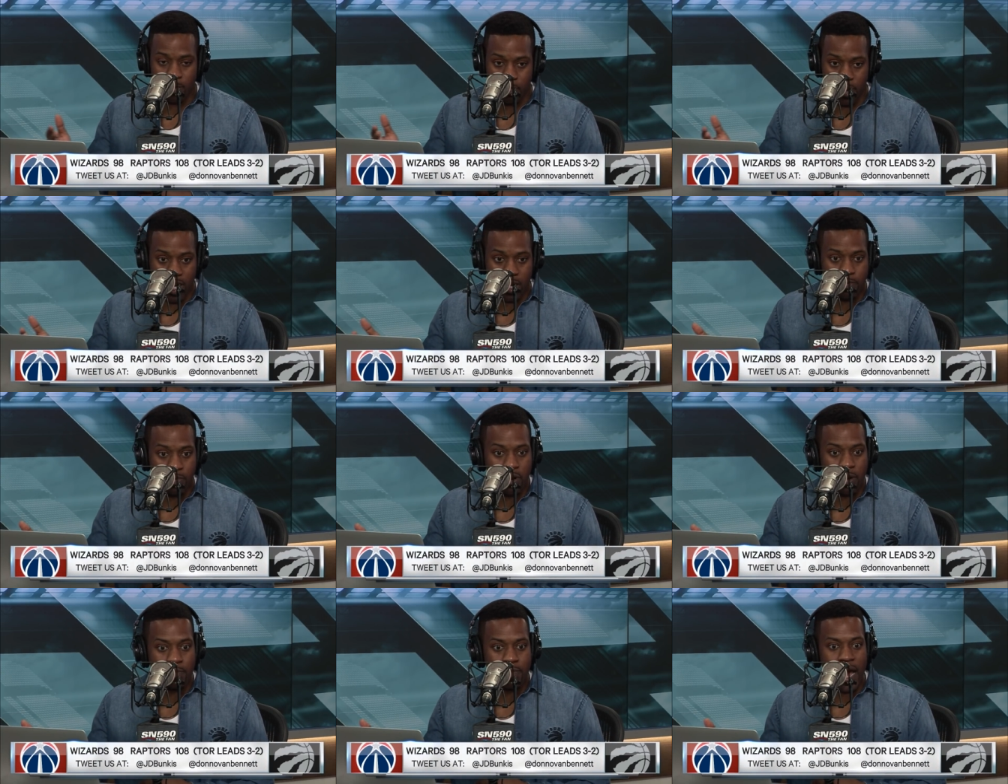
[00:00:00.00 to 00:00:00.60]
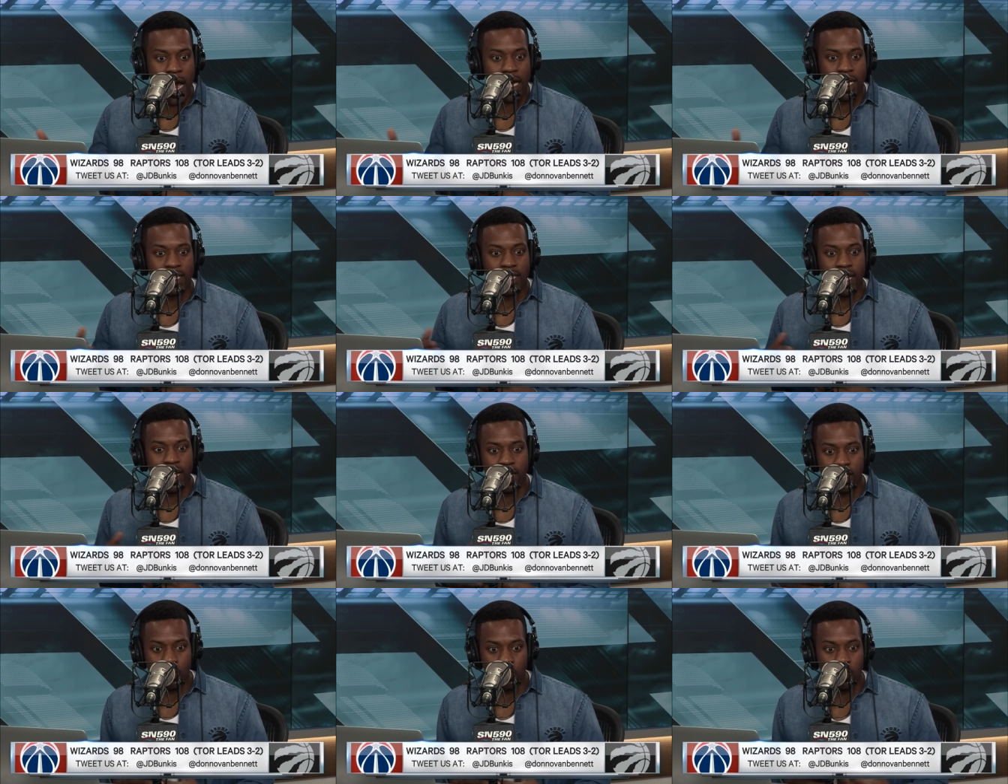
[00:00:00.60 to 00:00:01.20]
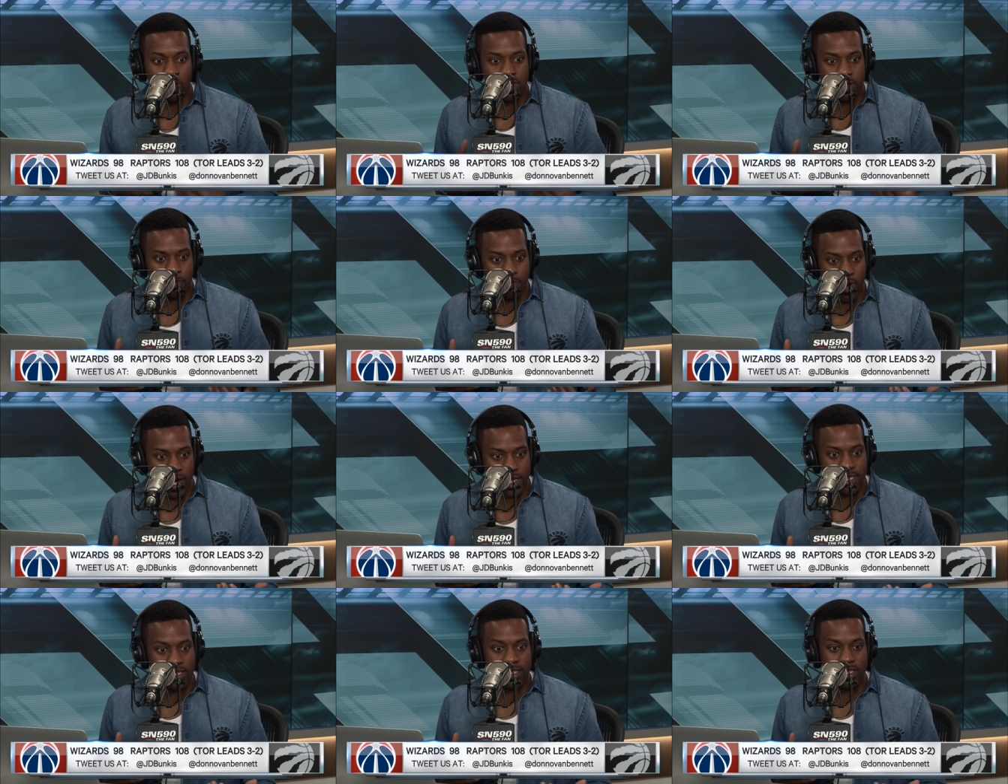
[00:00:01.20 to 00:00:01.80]
big putback late, was a
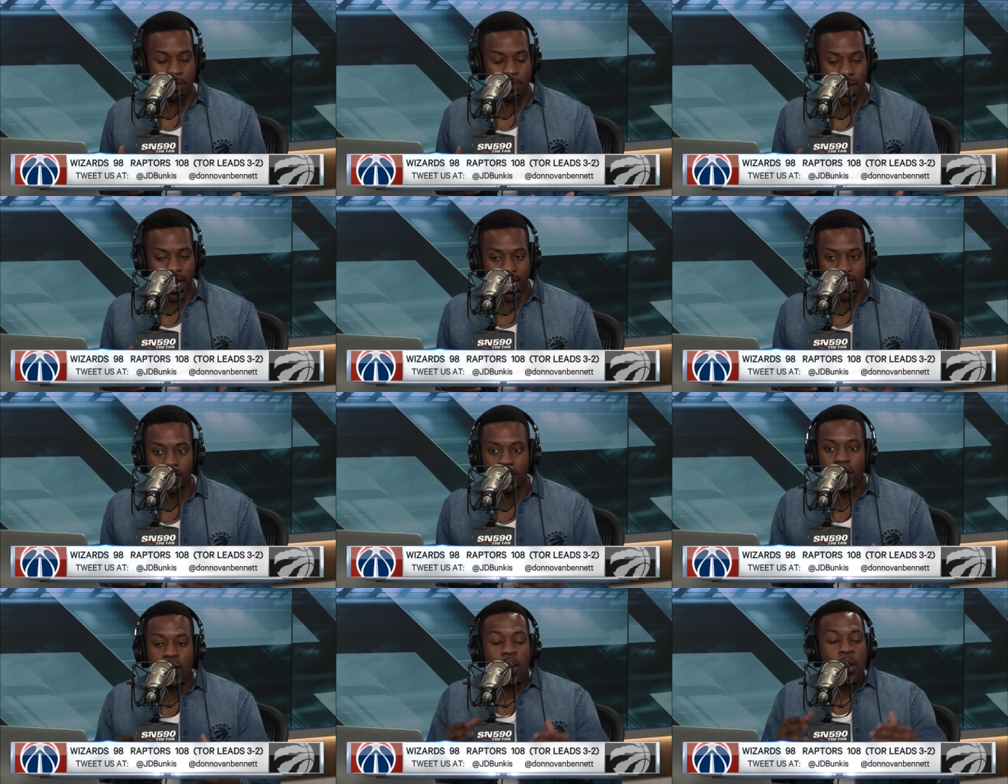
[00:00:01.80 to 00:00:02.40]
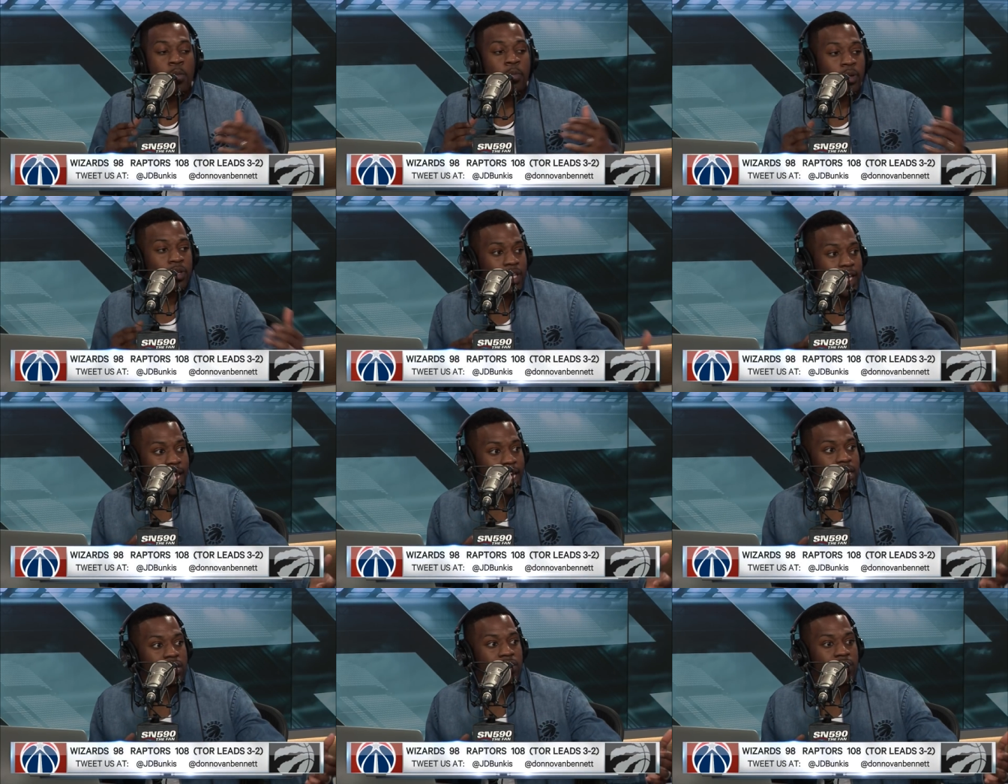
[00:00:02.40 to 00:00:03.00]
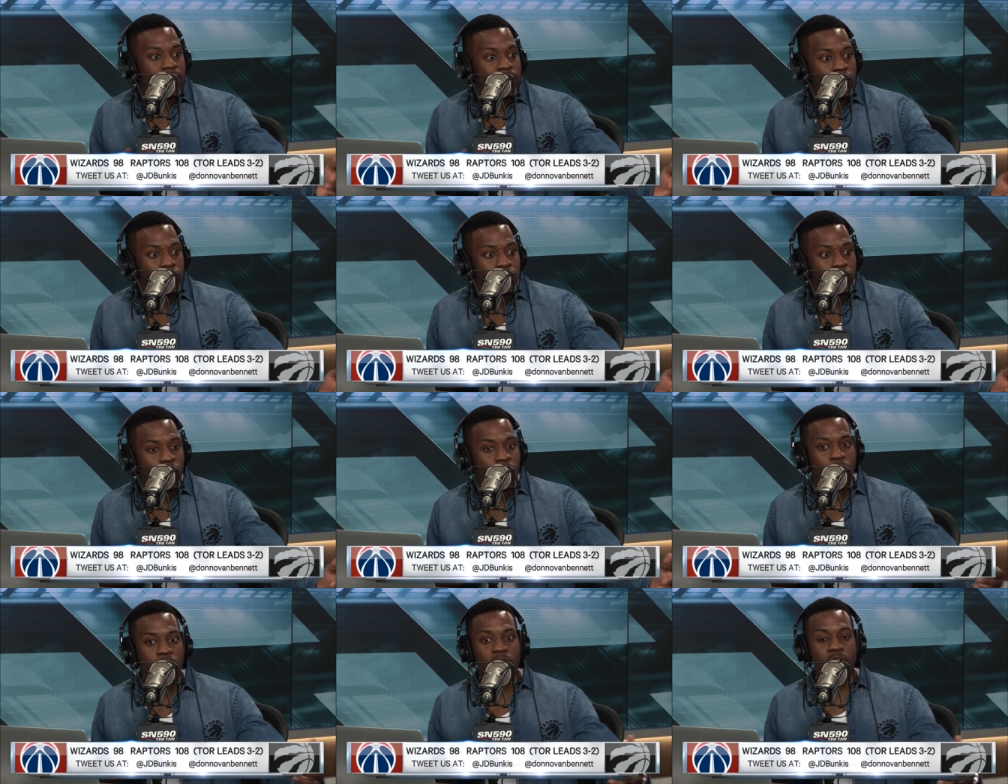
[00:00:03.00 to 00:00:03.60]
presence in the paint, played in the
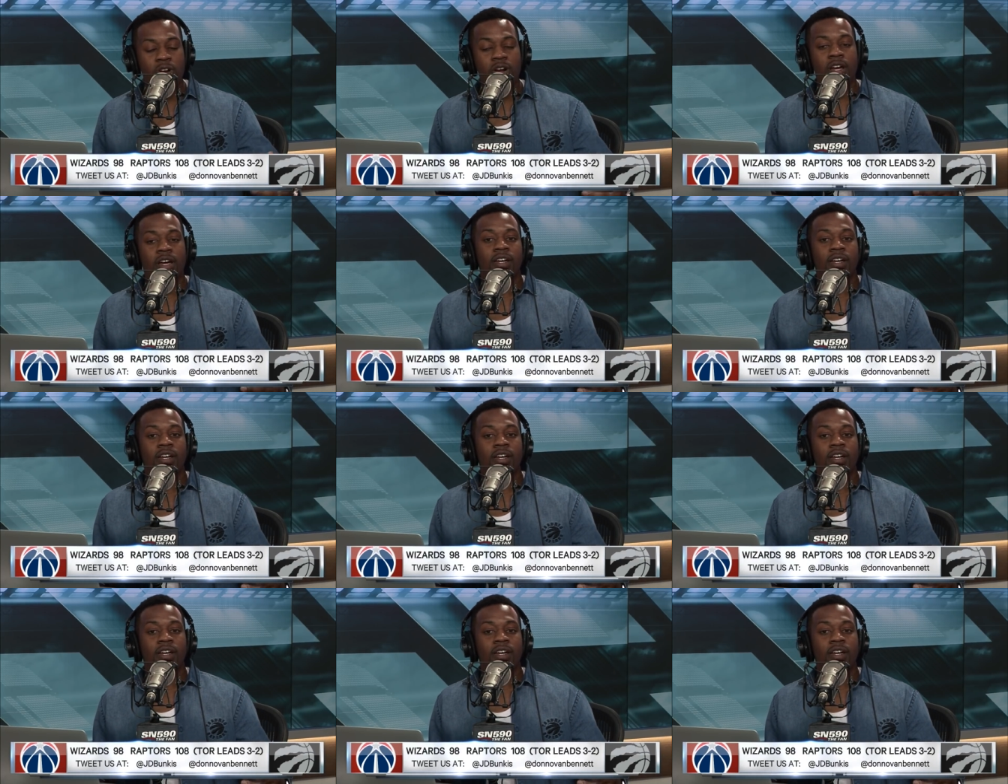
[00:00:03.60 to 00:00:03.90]
fourth quarter.